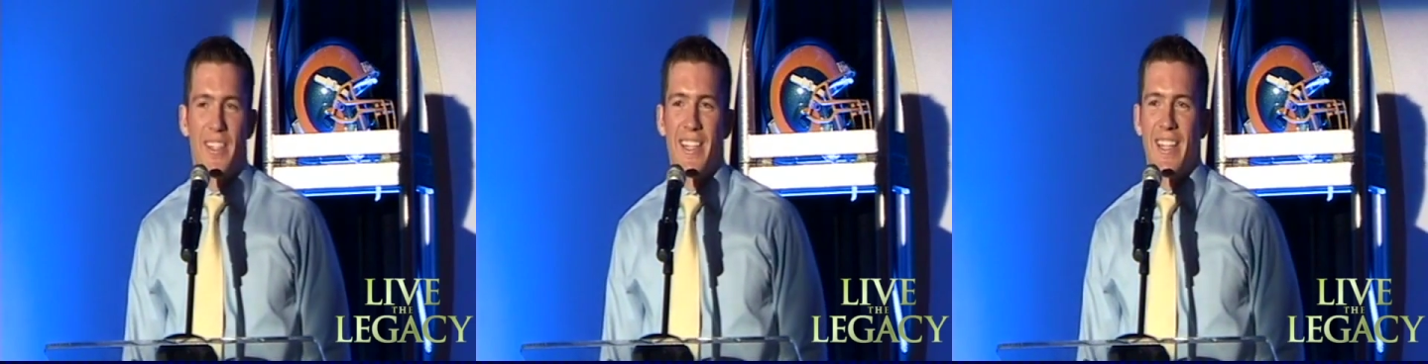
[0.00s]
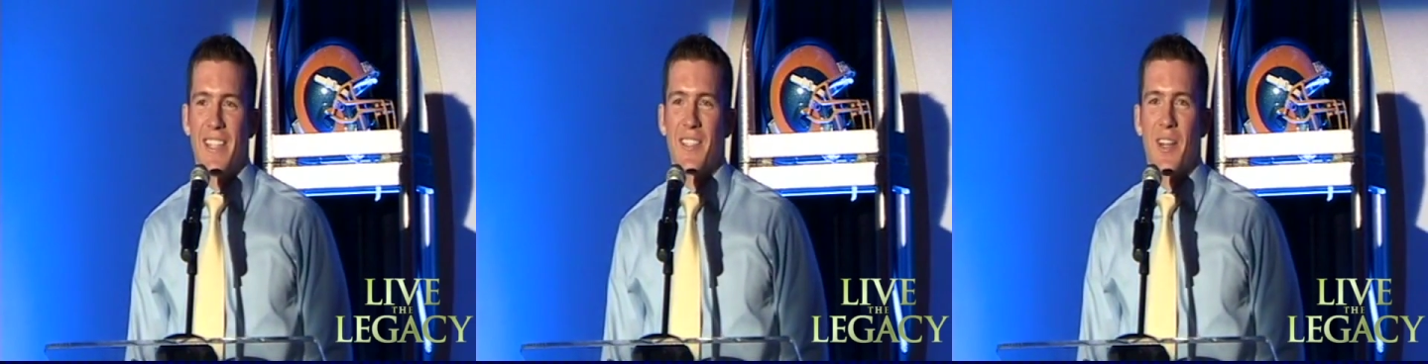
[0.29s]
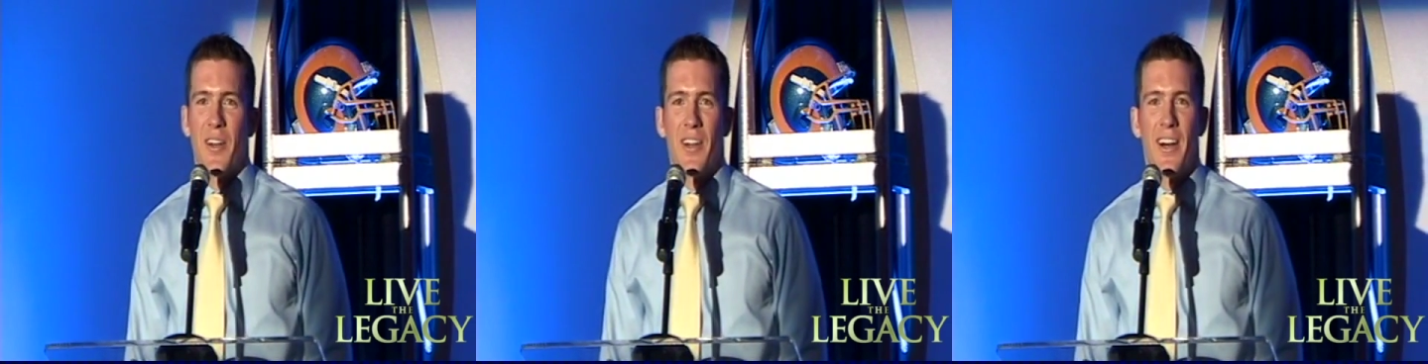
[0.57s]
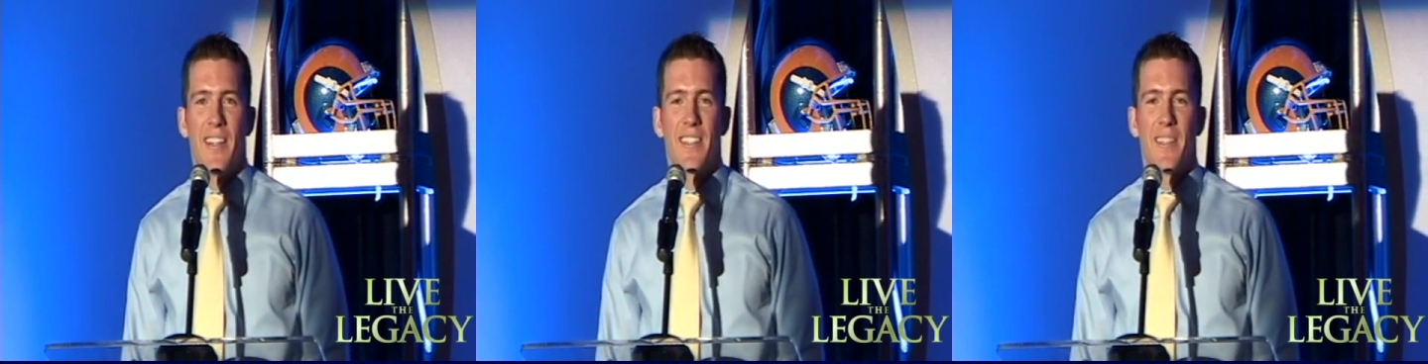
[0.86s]
and he's gone
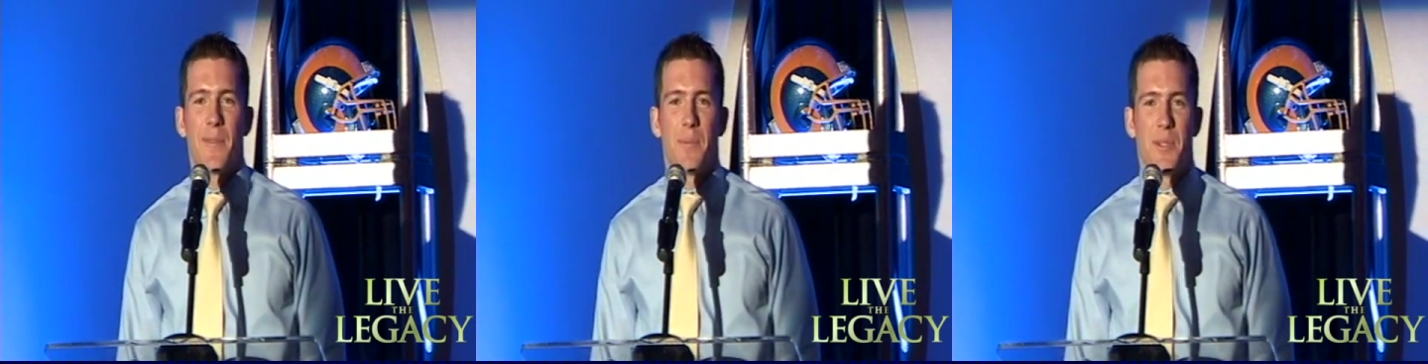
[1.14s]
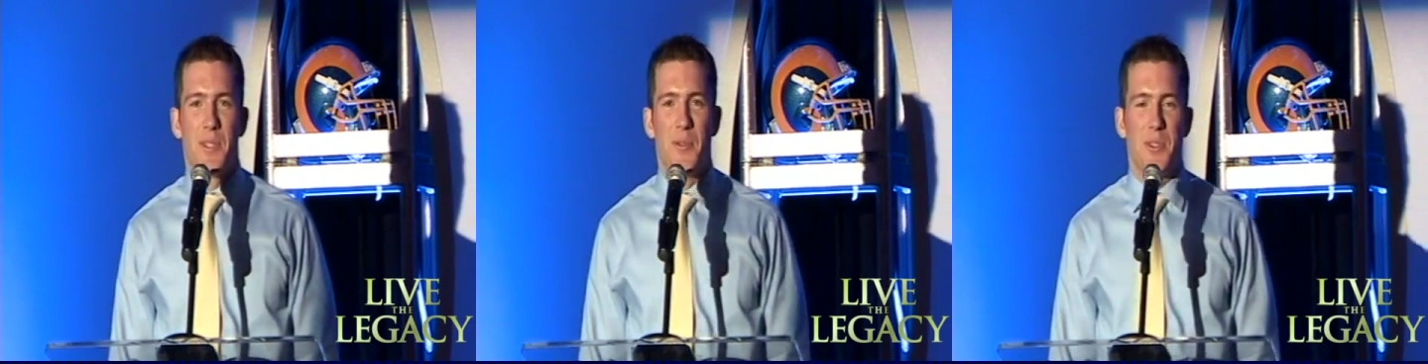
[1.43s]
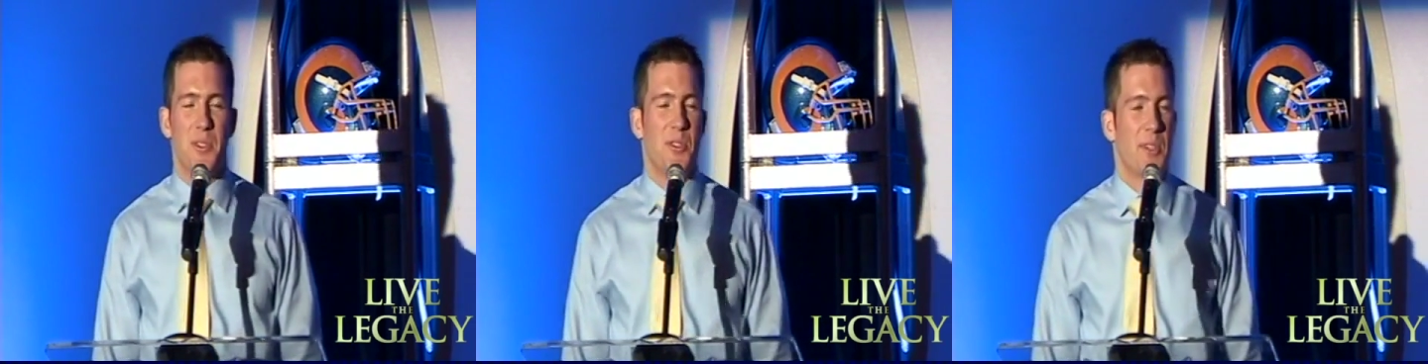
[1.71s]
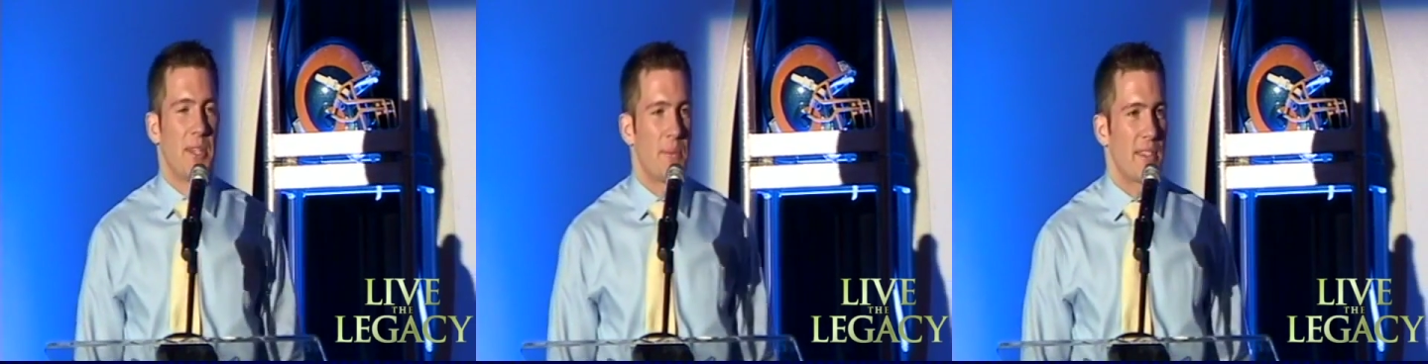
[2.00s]
on to pursue his
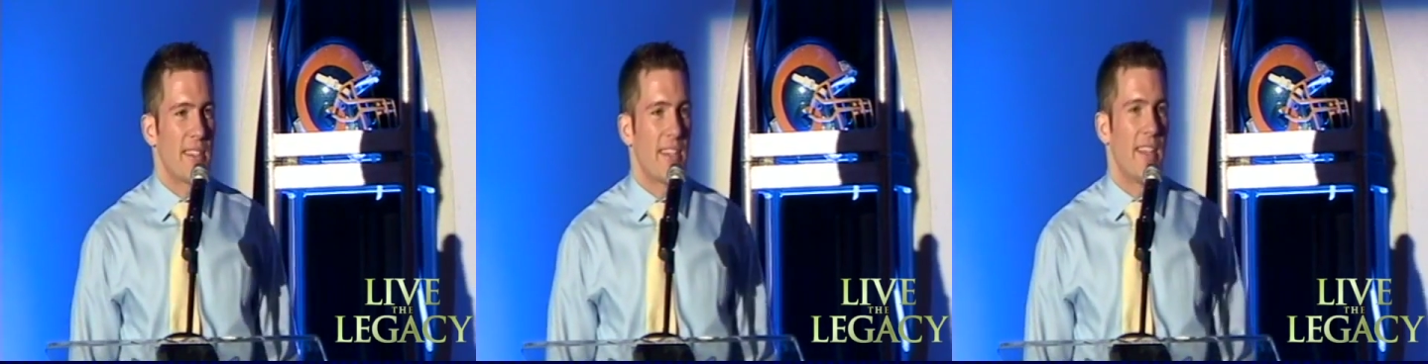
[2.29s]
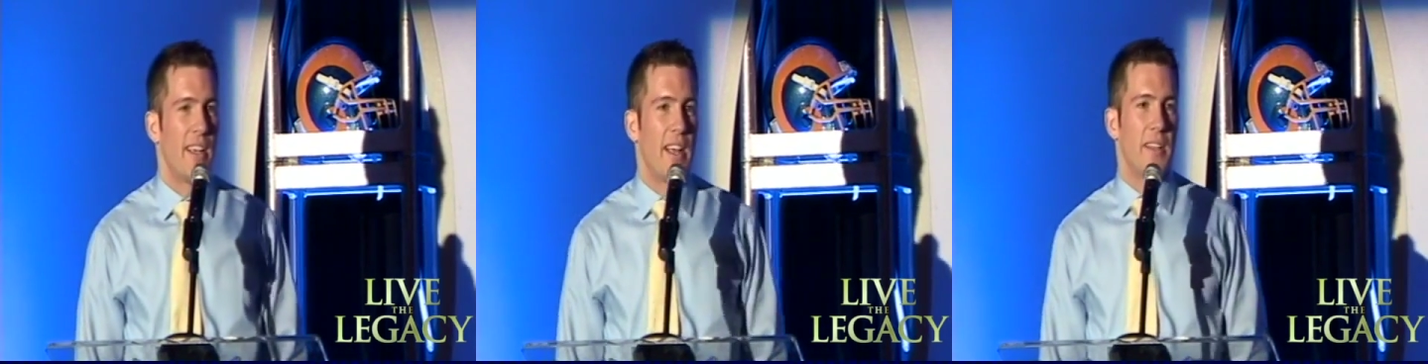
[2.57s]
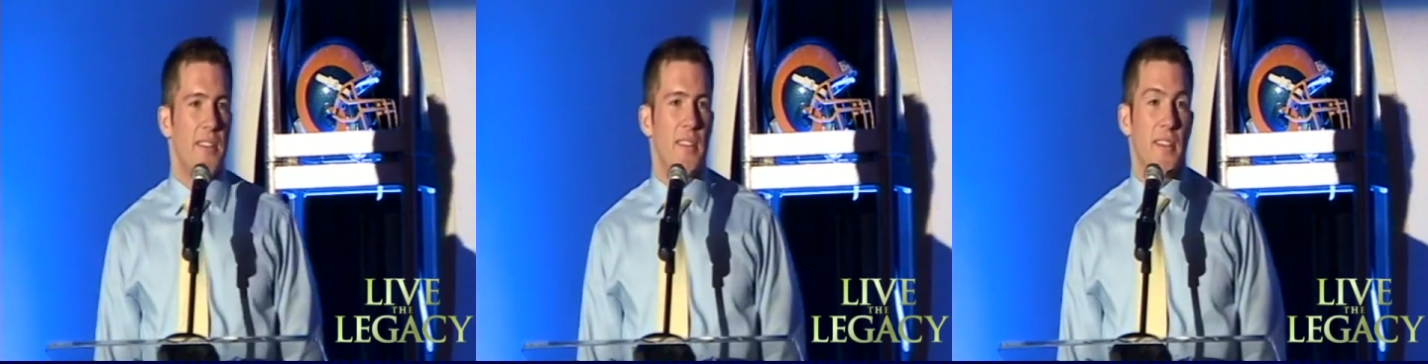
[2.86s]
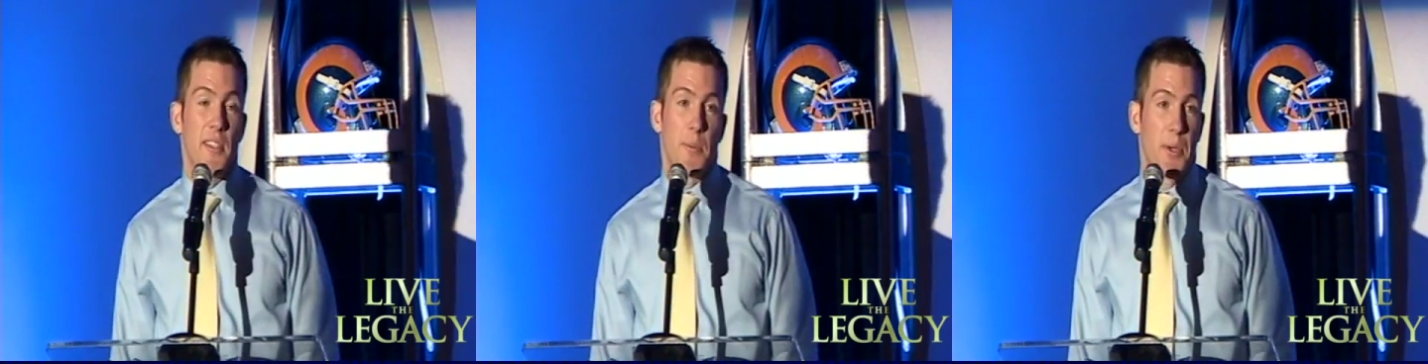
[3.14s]
dreams, and
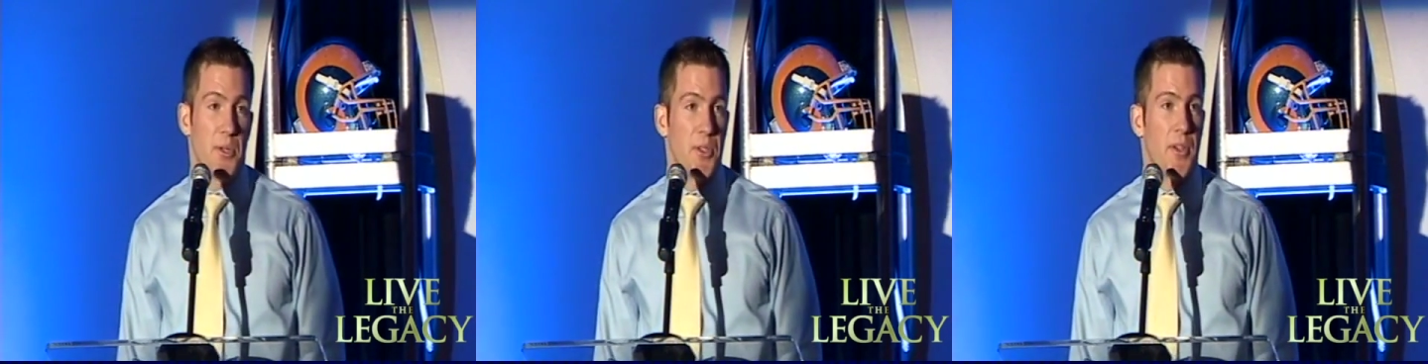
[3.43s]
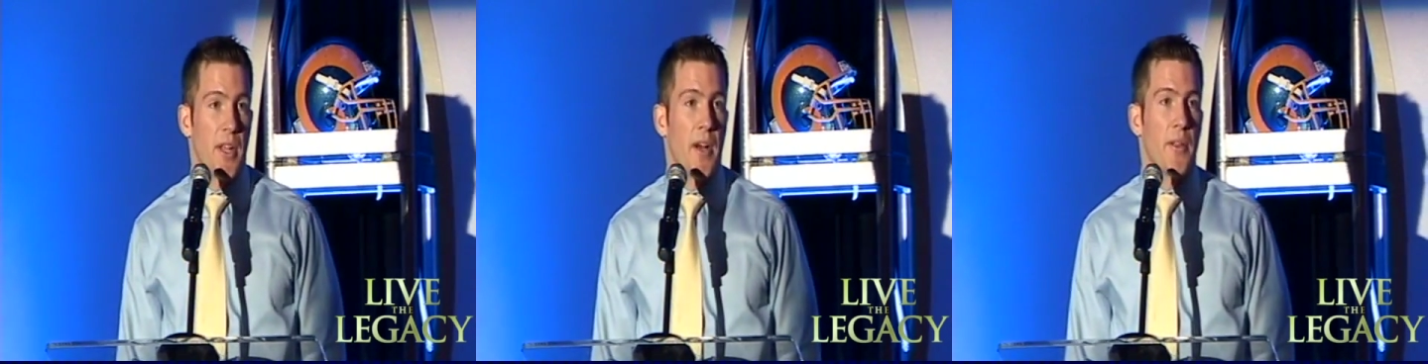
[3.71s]
he's a producer now.